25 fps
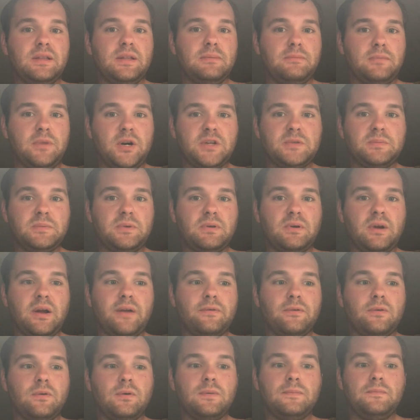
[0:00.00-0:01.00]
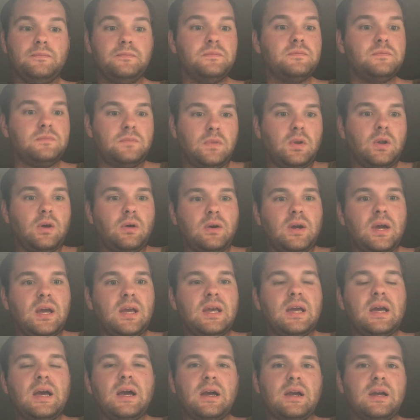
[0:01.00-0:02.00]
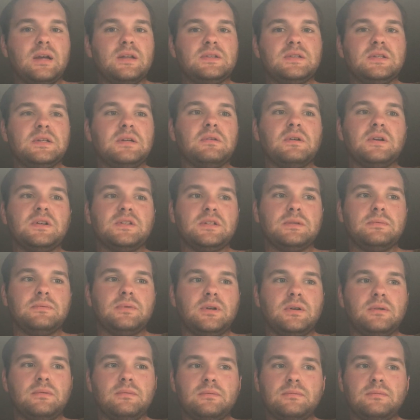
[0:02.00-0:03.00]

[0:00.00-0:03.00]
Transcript: the marksman rifle, okay, yeah, I could see a reason to put